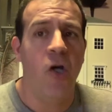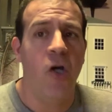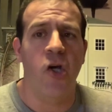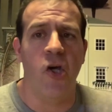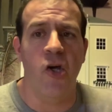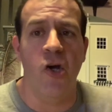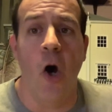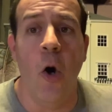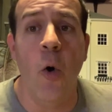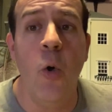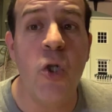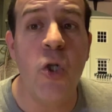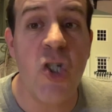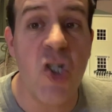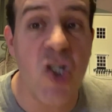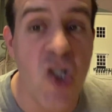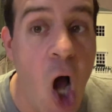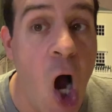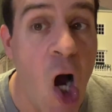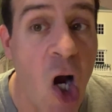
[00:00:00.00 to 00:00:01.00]
You know who
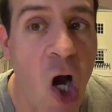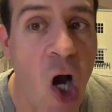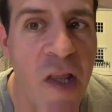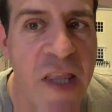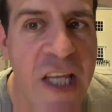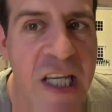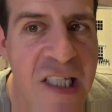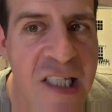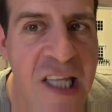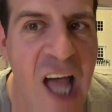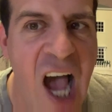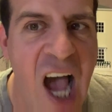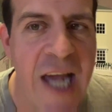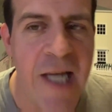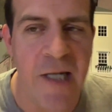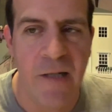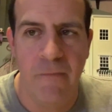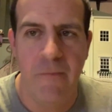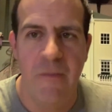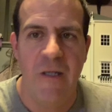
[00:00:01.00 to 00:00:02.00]
stunk on this night?